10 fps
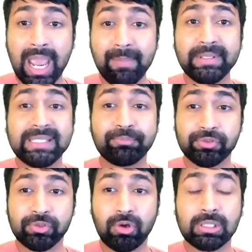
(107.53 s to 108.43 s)
MPC
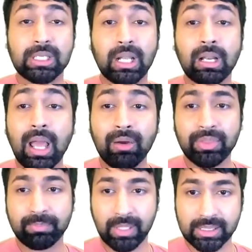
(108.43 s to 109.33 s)
protocols allow
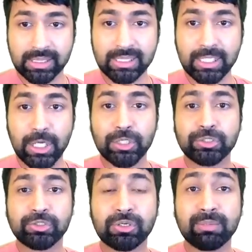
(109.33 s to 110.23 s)
the parties
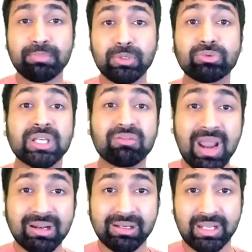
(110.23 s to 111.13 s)
to compute
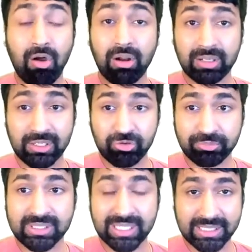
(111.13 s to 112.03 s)
directly on
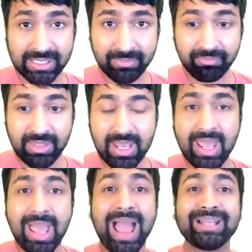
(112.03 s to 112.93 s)
encrypted data
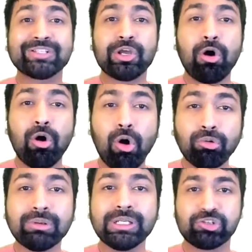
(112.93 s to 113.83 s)
and
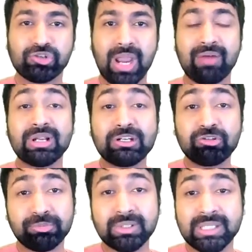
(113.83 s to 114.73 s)
only share
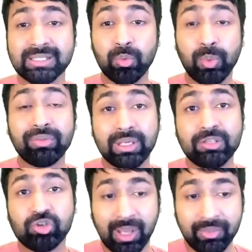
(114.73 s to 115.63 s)
encrypted data with
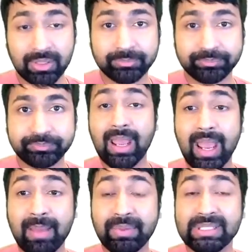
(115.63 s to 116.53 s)
each other.
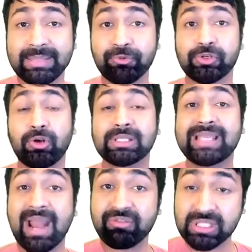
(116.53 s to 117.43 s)
MPC protocols
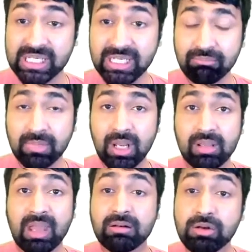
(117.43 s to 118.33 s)
guarantee
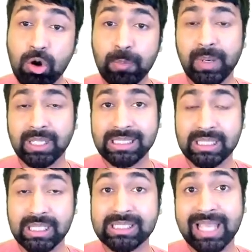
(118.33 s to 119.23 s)
that no party
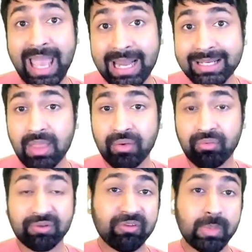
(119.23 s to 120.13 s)
learns any other
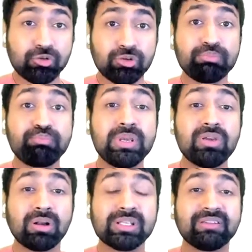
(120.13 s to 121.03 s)
information
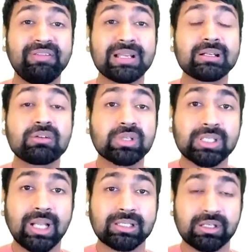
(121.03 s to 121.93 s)
beyond the final
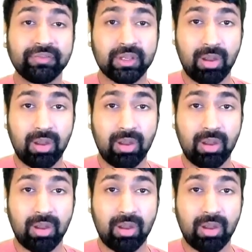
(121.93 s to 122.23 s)
result of the